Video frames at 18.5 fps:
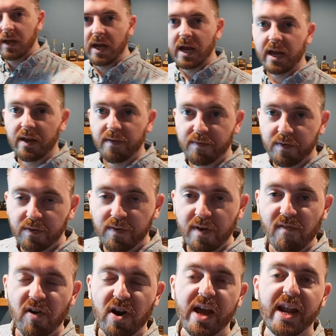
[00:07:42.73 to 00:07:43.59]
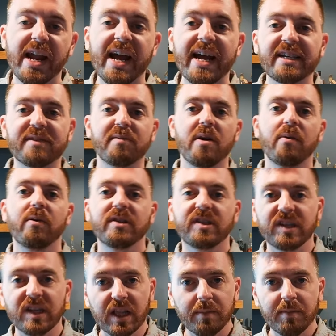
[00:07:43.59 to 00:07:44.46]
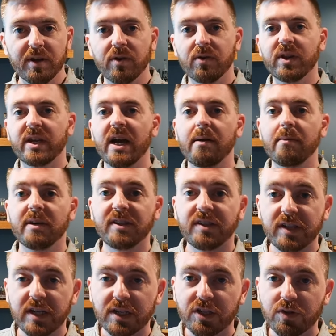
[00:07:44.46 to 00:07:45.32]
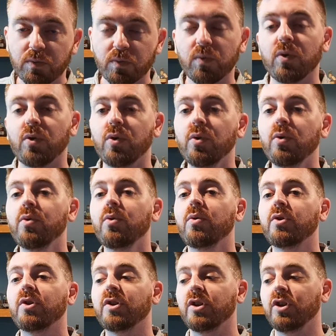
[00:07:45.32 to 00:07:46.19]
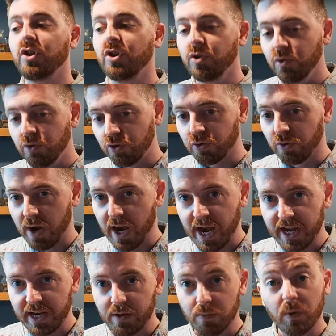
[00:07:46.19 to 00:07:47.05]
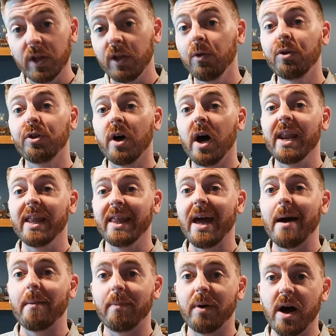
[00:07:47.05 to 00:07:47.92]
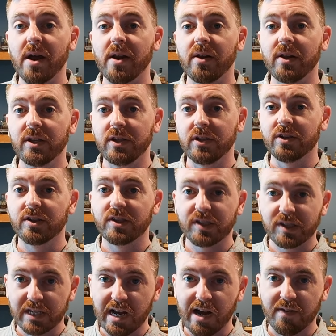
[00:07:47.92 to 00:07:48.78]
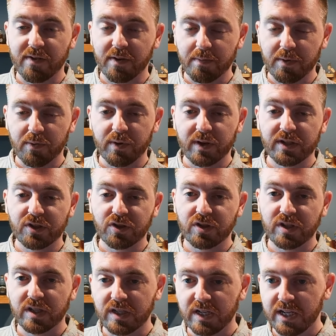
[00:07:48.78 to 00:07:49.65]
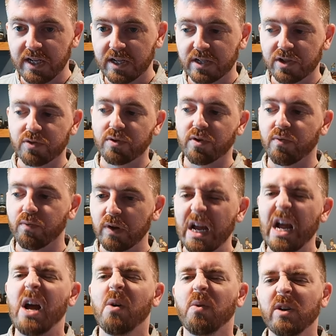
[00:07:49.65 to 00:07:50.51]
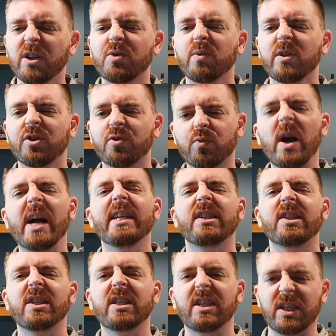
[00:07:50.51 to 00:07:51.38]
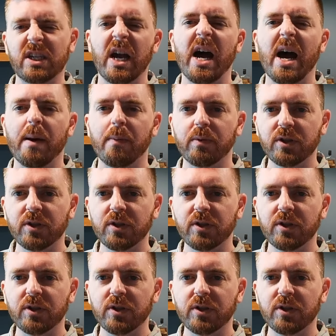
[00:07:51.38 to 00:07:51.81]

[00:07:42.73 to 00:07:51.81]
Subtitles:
Hey, if you've ever had a hazmat whiskey, let me know in the comment section whose you tried and what you thought of that bottle yourself. I'd be interested to hear sort of which ones rise to the top.